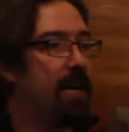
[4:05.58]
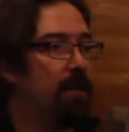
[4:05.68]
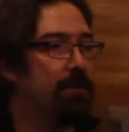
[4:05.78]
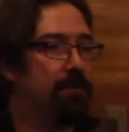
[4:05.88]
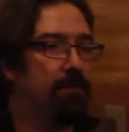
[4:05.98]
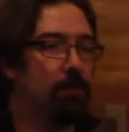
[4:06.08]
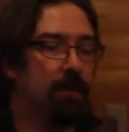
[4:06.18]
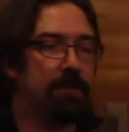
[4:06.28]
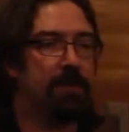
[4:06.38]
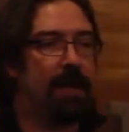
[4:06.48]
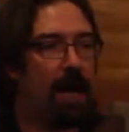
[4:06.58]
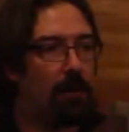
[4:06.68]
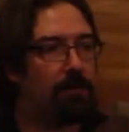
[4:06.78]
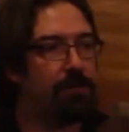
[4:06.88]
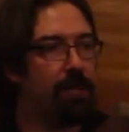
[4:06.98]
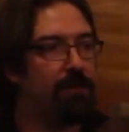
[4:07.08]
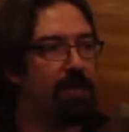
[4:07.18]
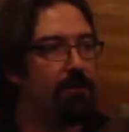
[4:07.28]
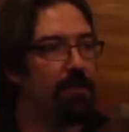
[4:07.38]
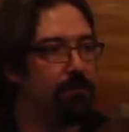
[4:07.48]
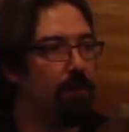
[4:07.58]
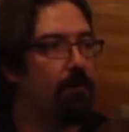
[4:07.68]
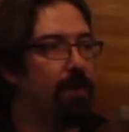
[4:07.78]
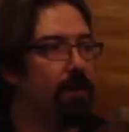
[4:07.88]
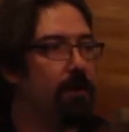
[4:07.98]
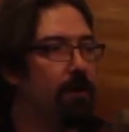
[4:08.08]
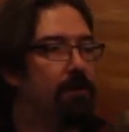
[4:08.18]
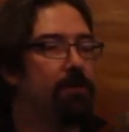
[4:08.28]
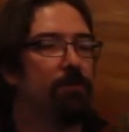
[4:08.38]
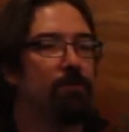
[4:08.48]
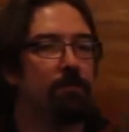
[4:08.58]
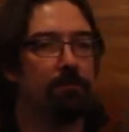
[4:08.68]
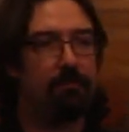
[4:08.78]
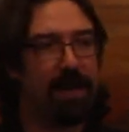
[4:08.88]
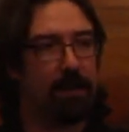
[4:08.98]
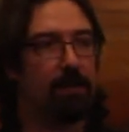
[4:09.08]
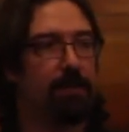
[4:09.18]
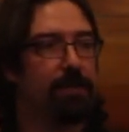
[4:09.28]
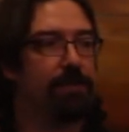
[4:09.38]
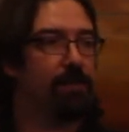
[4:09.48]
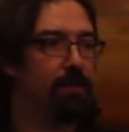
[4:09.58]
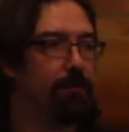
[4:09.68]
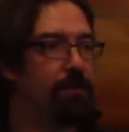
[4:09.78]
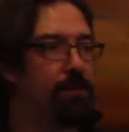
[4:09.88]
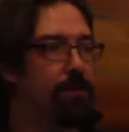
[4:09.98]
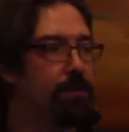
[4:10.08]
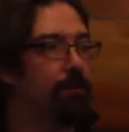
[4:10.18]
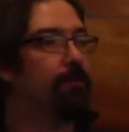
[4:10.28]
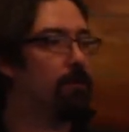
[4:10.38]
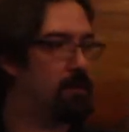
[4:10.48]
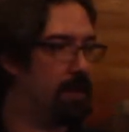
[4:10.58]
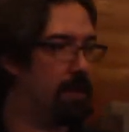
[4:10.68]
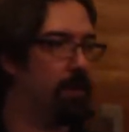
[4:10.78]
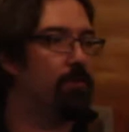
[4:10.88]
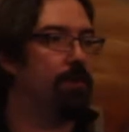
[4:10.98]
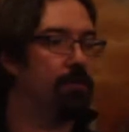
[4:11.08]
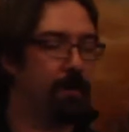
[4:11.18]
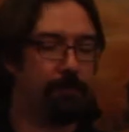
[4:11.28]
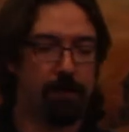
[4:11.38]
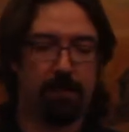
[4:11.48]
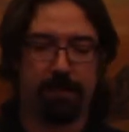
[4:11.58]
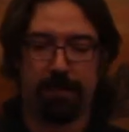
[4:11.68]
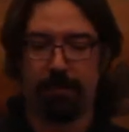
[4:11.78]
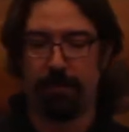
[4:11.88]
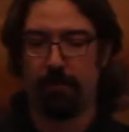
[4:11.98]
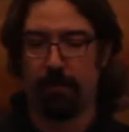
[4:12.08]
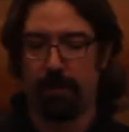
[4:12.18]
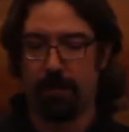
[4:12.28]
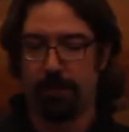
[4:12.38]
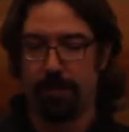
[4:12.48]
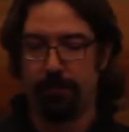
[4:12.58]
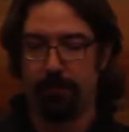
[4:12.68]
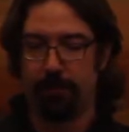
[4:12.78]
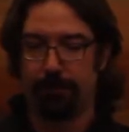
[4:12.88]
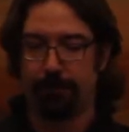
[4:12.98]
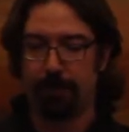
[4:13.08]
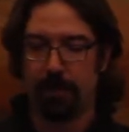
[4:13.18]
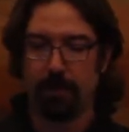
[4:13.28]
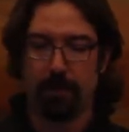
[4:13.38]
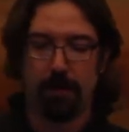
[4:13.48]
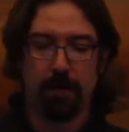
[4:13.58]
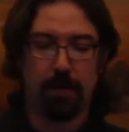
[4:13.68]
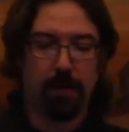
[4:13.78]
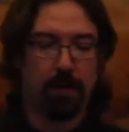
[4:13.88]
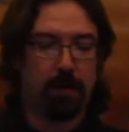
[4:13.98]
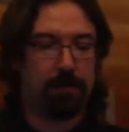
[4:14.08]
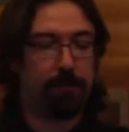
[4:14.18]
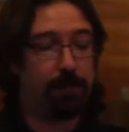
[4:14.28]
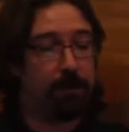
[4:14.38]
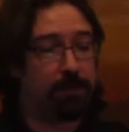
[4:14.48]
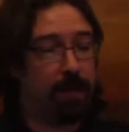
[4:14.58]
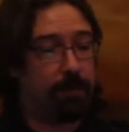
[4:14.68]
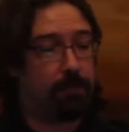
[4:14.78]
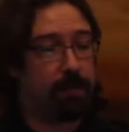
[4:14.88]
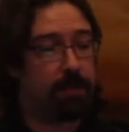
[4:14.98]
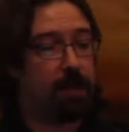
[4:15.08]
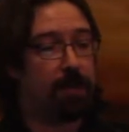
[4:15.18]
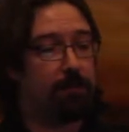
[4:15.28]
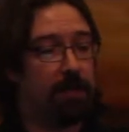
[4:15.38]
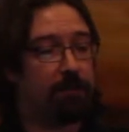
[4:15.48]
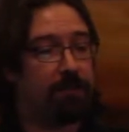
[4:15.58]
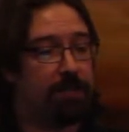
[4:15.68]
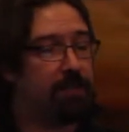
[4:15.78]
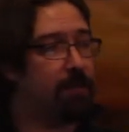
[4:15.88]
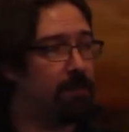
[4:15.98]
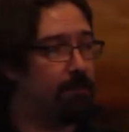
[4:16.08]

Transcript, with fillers: challenges for us and how the JVM is evolving to make it a little easier in the future for folks like you and, and for us to continue working on JRuby. Uh, so first off, we're going to talk about just the,